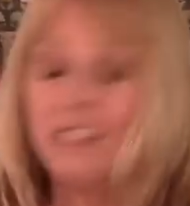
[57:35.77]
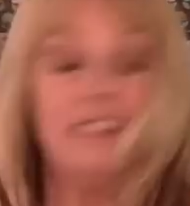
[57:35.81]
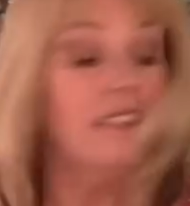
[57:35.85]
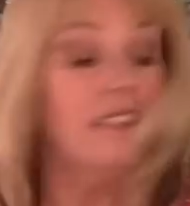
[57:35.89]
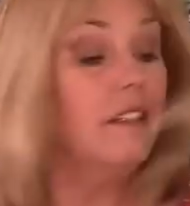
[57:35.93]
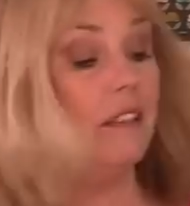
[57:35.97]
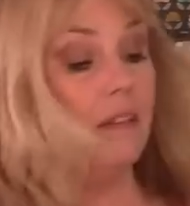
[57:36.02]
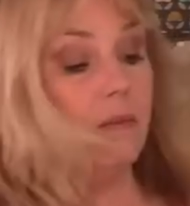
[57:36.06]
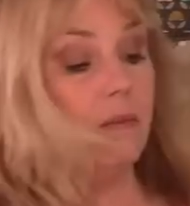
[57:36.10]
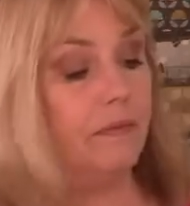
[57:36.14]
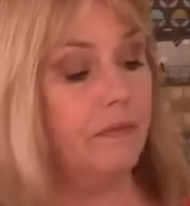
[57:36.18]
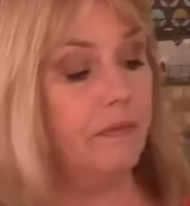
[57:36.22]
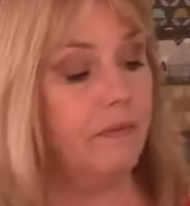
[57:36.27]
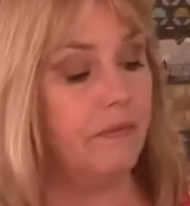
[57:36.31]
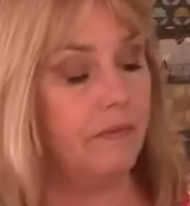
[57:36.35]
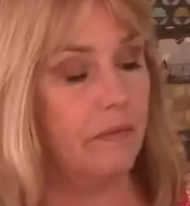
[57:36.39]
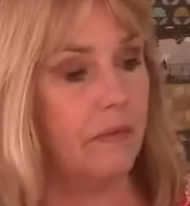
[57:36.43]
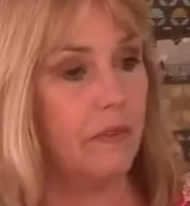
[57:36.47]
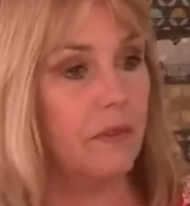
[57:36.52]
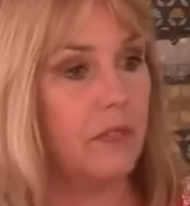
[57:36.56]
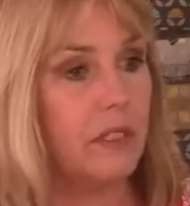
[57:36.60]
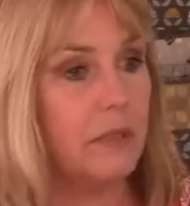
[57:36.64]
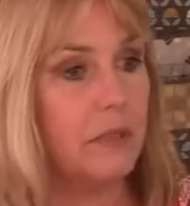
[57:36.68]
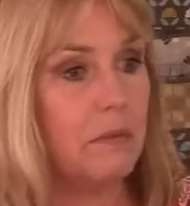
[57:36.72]
Um,
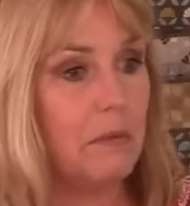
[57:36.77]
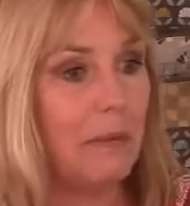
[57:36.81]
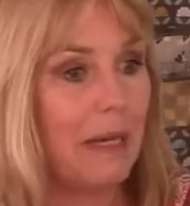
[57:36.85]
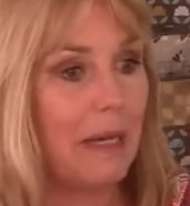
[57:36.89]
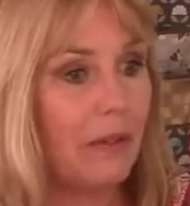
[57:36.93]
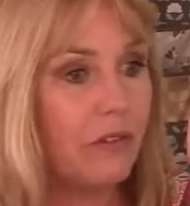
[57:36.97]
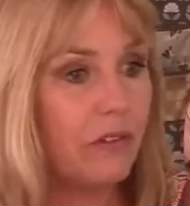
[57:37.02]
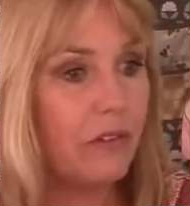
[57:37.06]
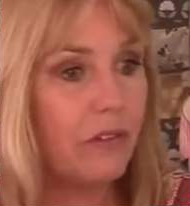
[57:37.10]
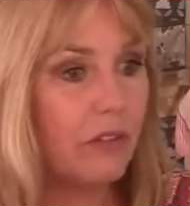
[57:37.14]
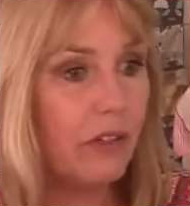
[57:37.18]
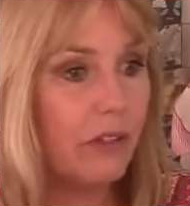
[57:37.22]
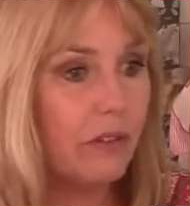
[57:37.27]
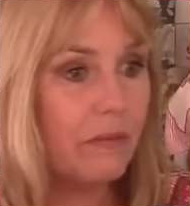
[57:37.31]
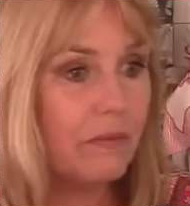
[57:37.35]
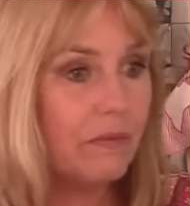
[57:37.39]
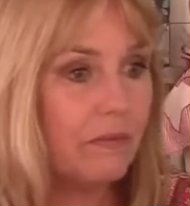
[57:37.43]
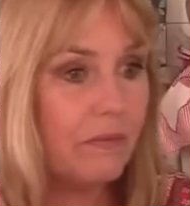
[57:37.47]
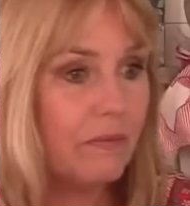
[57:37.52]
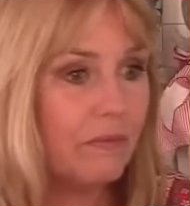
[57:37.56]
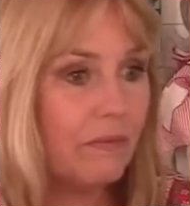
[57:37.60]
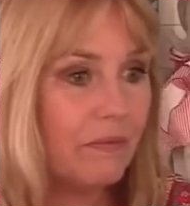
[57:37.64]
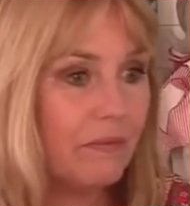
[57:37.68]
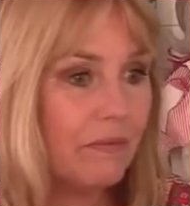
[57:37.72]
where's my mouse gone?
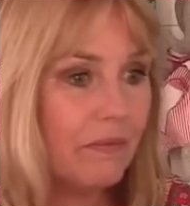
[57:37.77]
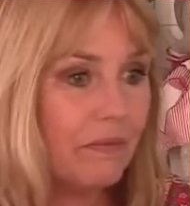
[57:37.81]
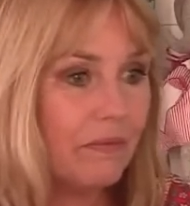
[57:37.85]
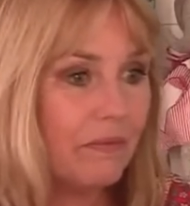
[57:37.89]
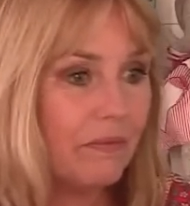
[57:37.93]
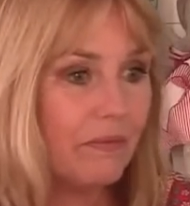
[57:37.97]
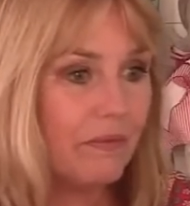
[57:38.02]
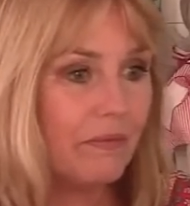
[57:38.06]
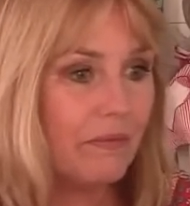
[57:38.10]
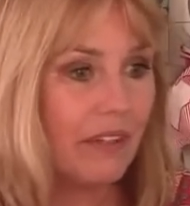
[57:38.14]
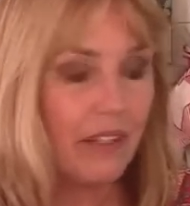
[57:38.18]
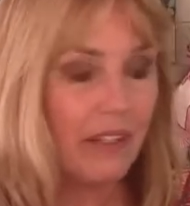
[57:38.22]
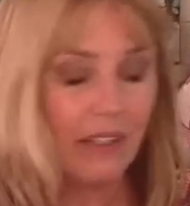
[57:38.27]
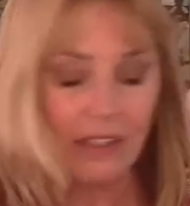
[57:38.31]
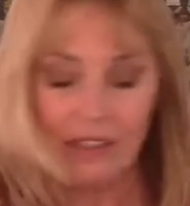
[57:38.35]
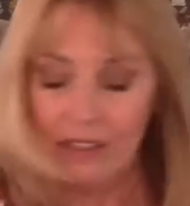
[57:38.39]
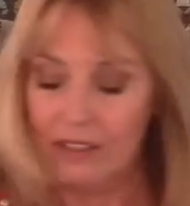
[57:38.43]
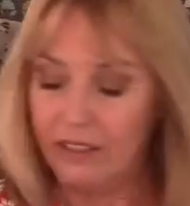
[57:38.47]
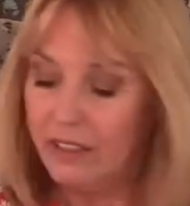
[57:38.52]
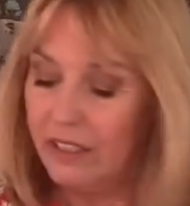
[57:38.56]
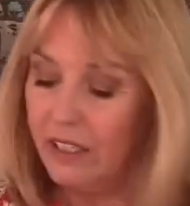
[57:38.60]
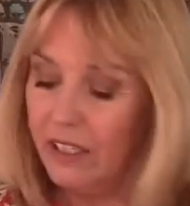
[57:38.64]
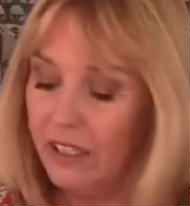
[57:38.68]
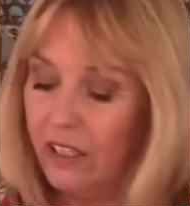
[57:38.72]

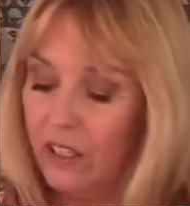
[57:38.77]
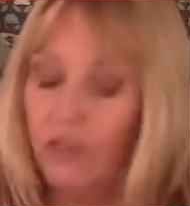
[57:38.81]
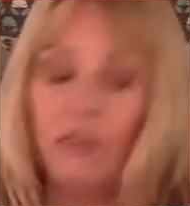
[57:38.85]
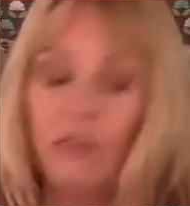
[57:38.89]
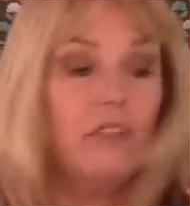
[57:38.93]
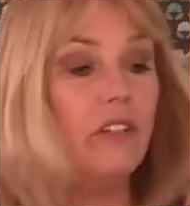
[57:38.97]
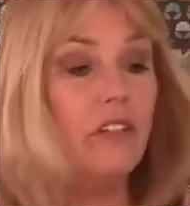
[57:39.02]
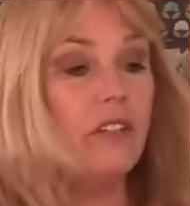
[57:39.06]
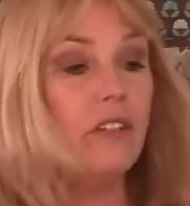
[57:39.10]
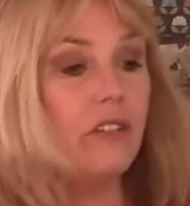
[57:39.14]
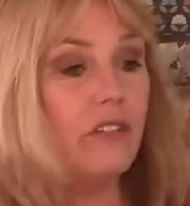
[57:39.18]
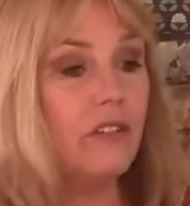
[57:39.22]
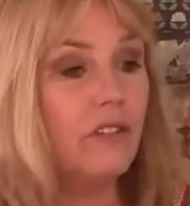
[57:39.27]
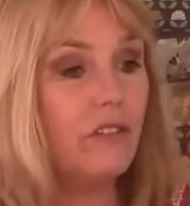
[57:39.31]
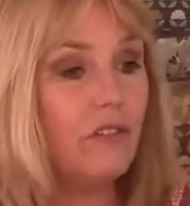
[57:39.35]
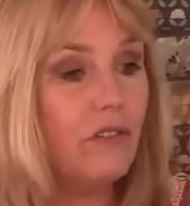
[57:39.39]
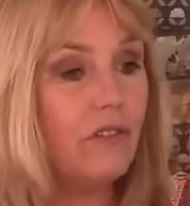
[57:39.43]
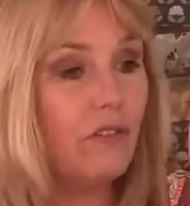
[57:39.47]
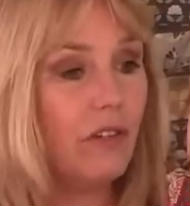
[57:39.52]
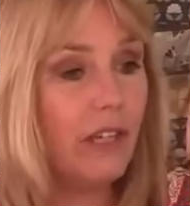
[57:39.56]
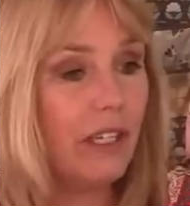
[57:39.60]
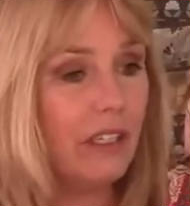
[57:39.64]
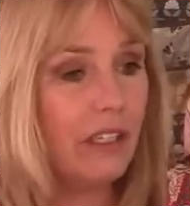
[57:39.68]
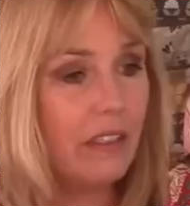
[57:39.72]
Alana doesn't
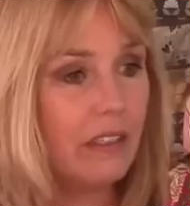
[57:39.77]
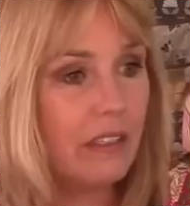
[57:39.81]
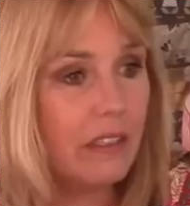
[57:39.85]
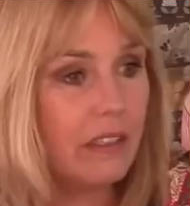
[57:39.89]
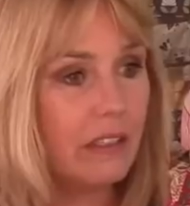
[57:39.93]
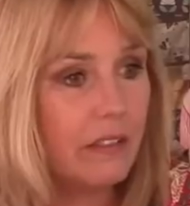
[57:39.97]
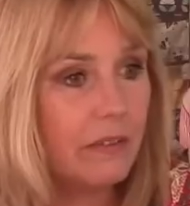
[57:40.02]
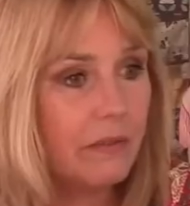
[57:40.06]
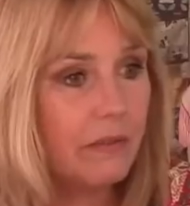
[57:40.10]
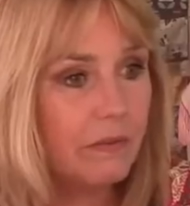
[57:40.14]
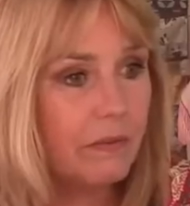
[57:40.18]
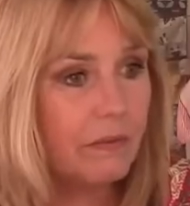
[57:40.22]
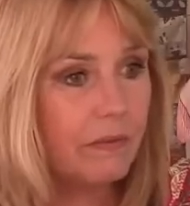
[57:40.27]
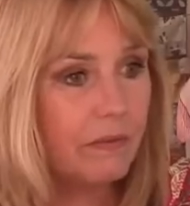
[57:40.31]
drink.